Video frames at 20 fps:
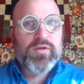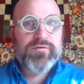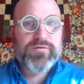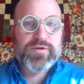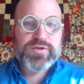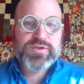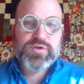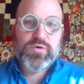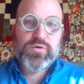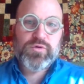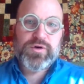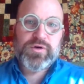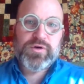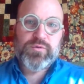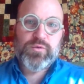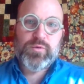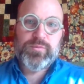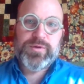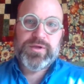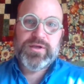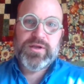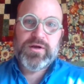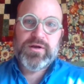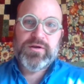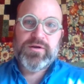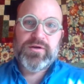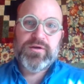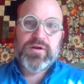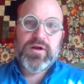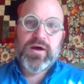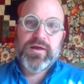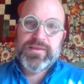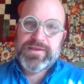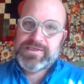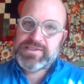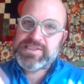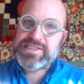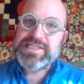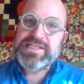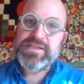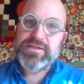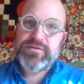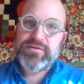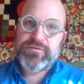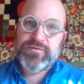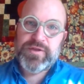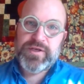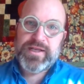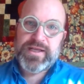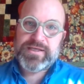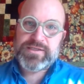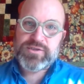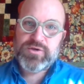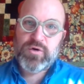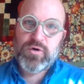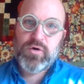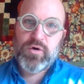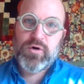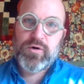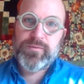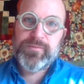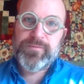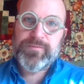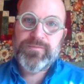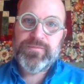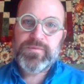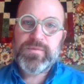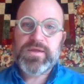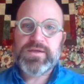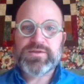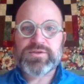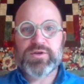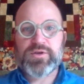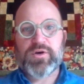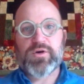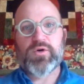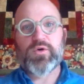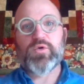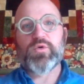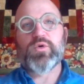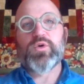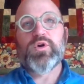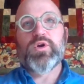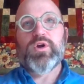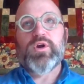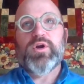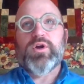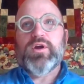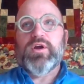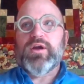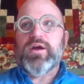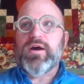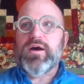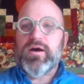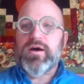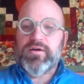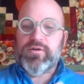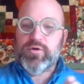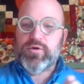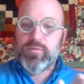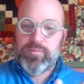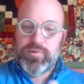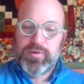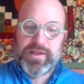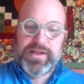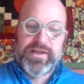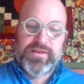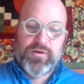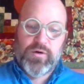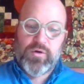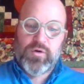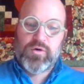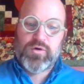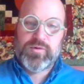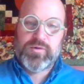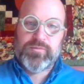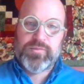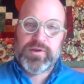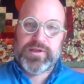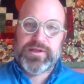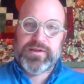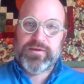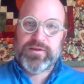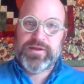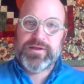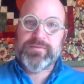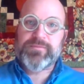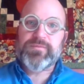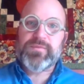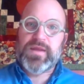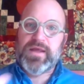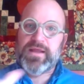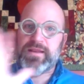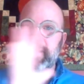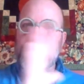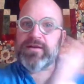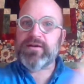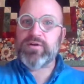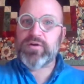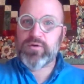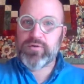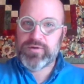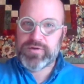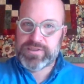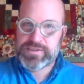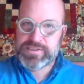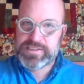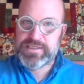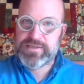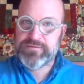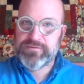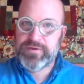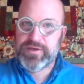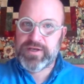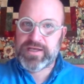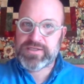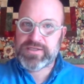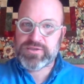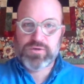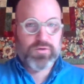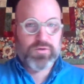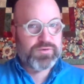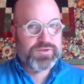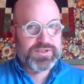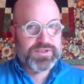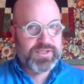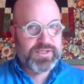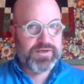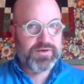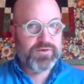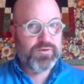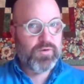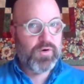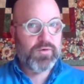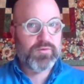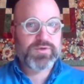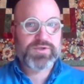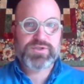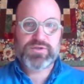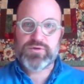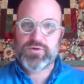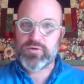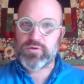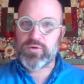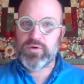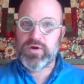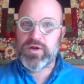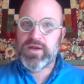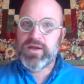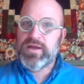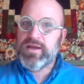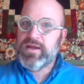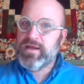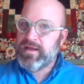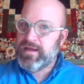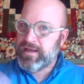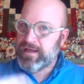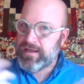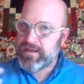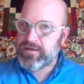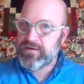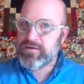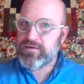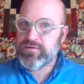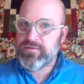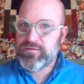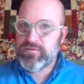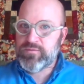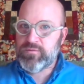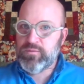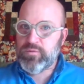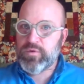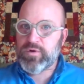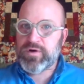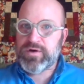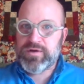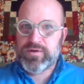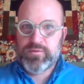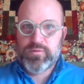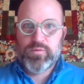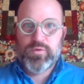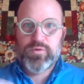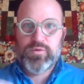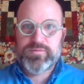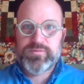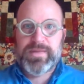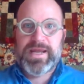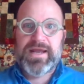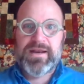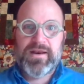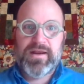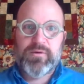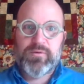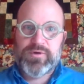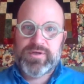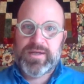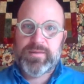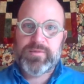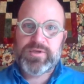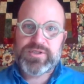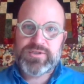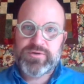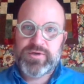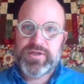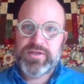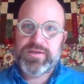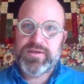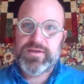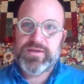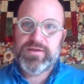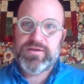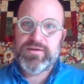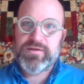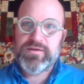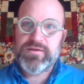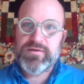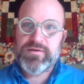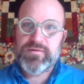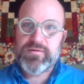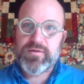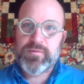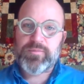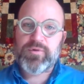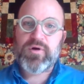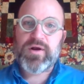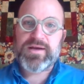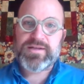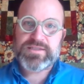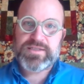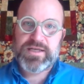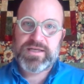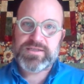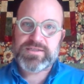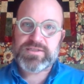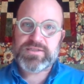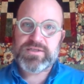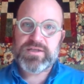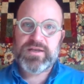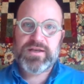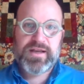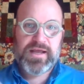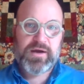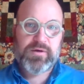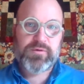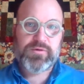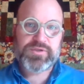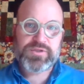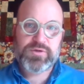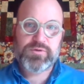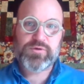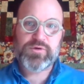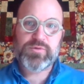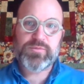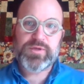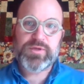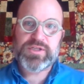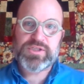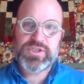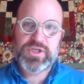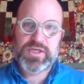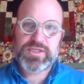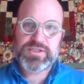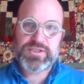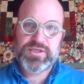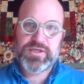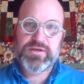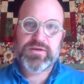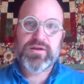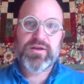of the scoring will be done on the tee of the next hole. So you'll play the hole completely, and then you go to the tee of the next hole, just like you always do. And Matt and I would demonstrate the process and how it's going to be adjusted.